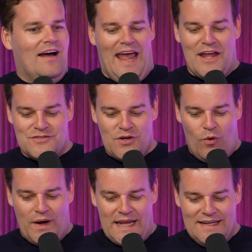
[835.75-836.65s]
And so
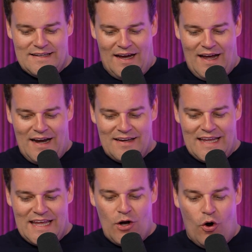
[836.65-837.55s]
when he died,
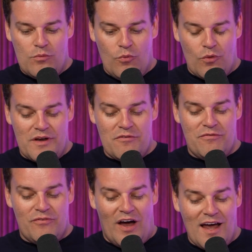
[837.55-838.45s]
he owed more than
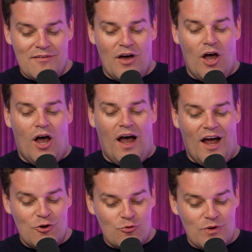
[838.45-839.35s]

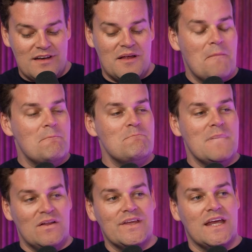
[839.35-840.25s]
$500
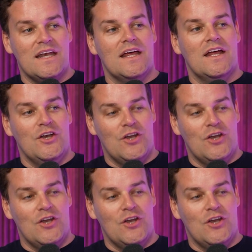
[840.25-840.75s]
million.